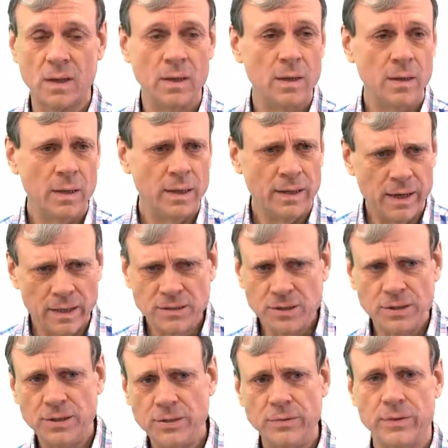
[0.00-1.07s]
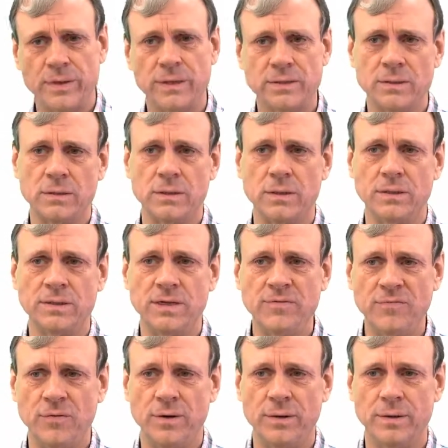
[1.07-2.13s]
In engineering, it's a little
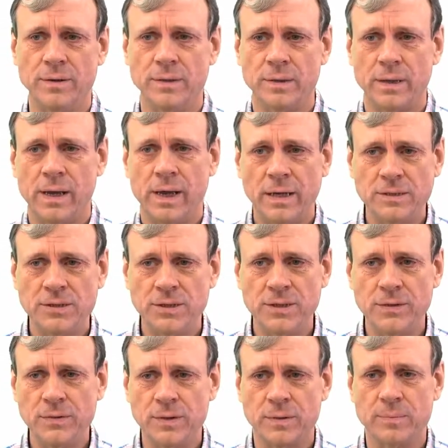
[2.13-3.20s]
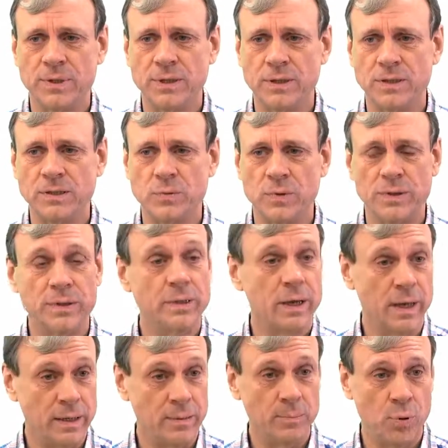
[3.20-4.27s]
different. Engineering begins with
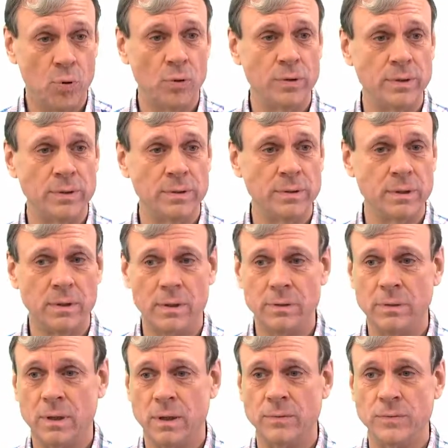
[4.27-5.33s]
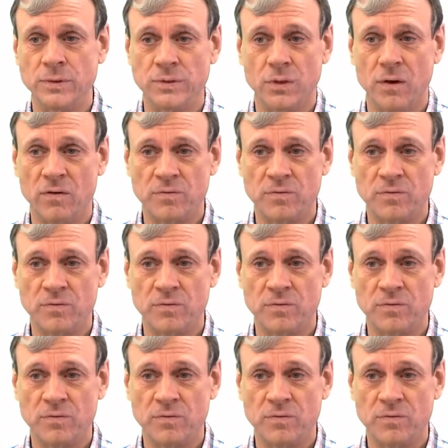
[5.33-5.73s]
an important unresolved